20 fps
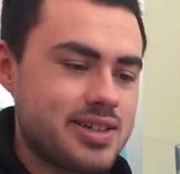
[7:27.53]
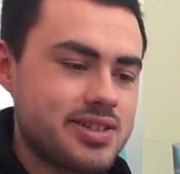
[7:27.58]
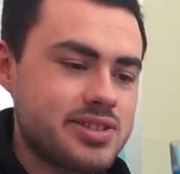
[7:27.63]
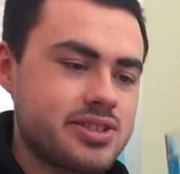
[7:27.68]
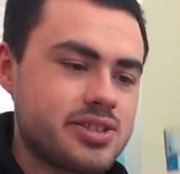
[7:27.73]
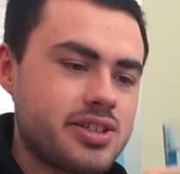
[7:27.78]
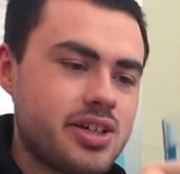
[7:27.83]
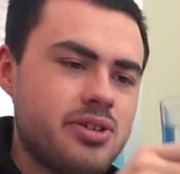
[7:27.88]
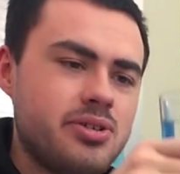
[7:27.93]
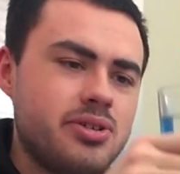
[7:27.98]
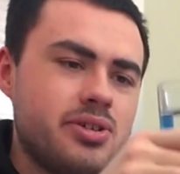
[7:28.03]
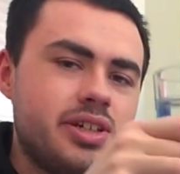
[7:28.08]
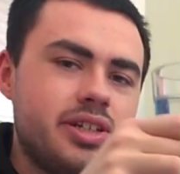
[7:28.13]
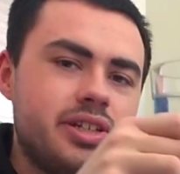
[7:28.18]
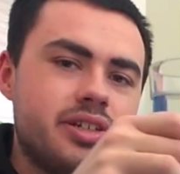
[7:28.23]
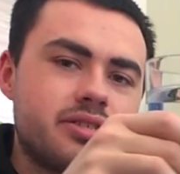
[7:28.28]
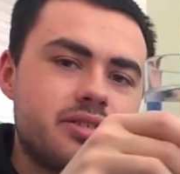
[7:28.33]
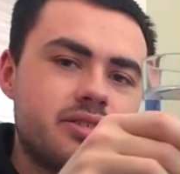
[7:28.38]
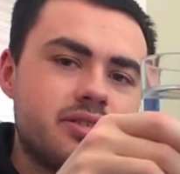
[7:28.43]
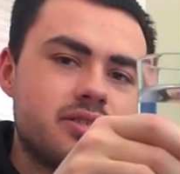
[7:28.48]
so it
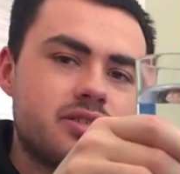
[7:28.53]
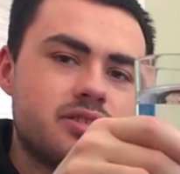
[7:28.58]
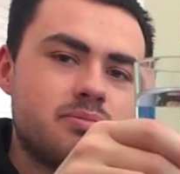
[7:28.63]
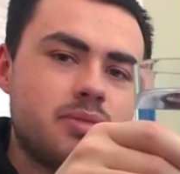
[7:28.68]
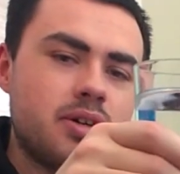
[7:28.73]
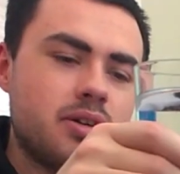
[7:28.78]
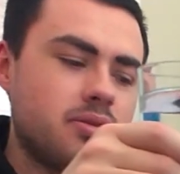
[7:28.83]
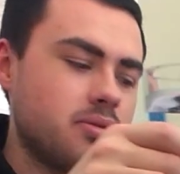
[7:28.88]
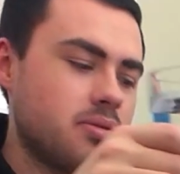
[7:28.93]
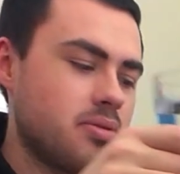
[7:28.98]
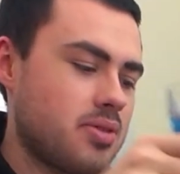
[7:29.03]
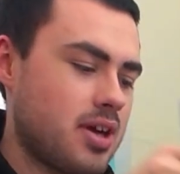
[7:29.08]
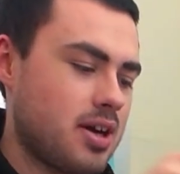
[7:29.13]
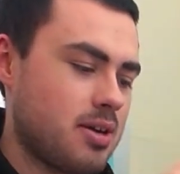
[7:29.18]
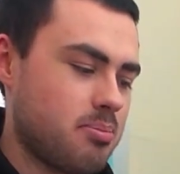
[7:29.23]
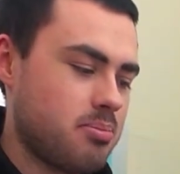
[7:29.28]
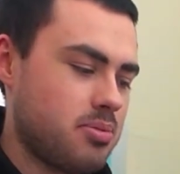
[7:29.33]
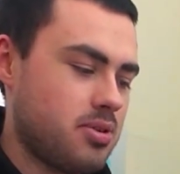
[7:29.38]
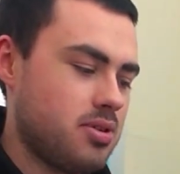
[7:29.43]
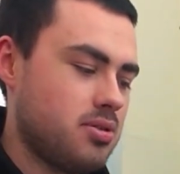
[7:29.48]
doesn't smell
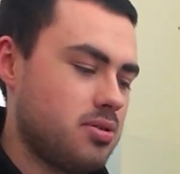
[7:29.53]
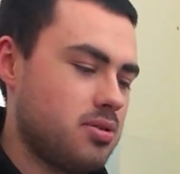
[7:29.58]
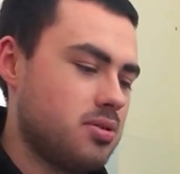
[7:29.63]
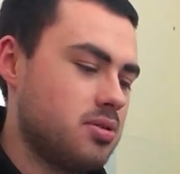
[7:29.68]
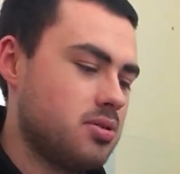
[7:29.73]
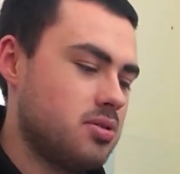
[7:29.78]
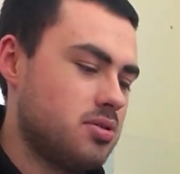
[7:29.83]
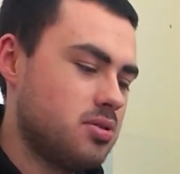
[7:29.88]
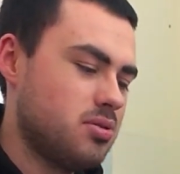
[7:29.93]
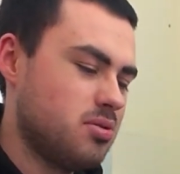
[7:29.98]
that pure